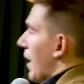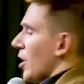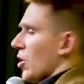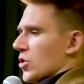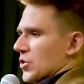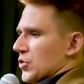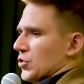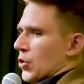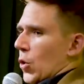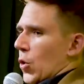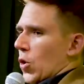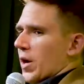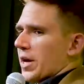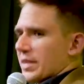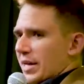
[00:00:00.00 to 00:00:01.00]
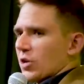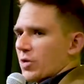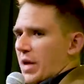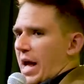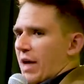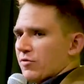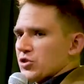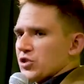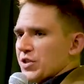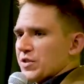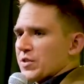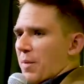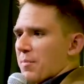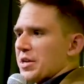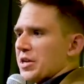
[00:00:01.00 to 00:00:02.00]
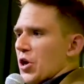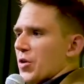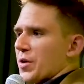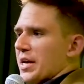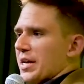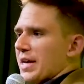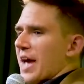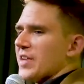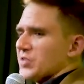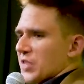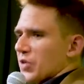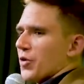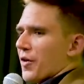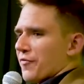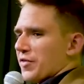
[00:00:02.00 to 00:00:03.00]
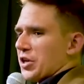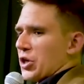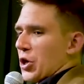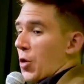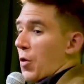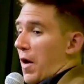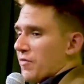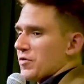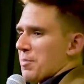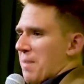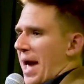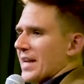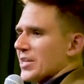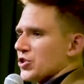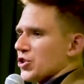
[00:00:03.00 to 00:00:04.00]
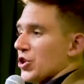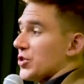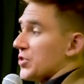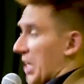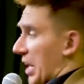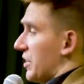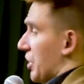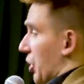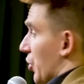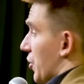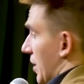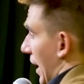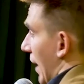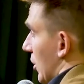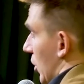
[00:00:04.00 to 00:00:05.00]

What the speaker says: I go to the store and they don't have what she sent me to go get, I send her a video of the manager telling her that I